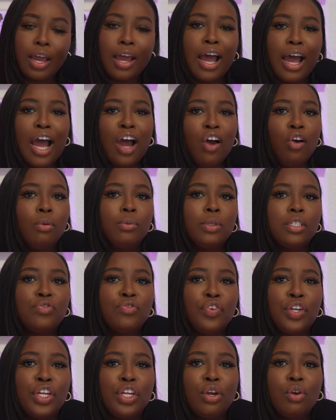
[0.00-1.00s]
I hope this
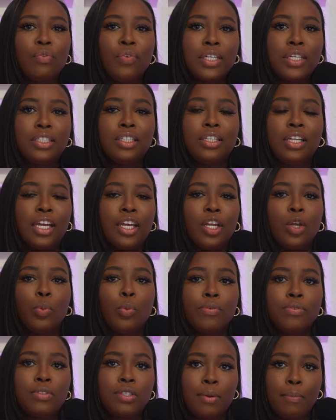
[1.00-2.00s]
video resonated
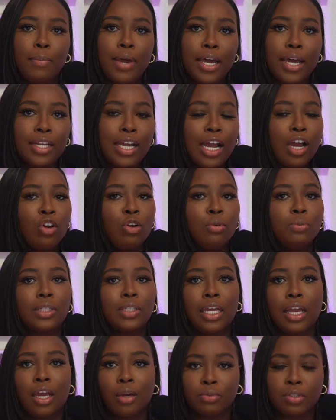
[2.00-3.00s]
with somebody. I hope it
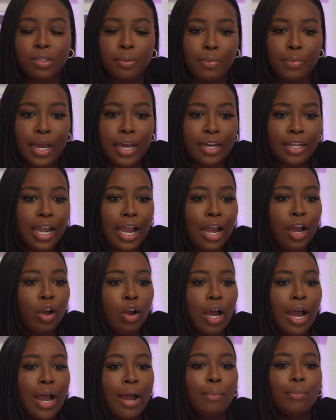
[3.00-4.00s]
helped somebody.
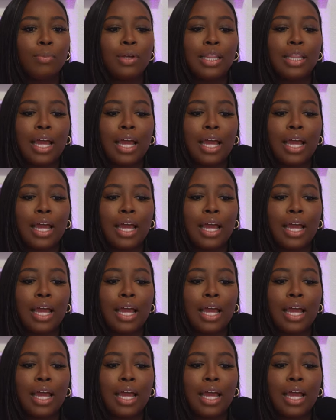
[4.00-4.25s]
I'm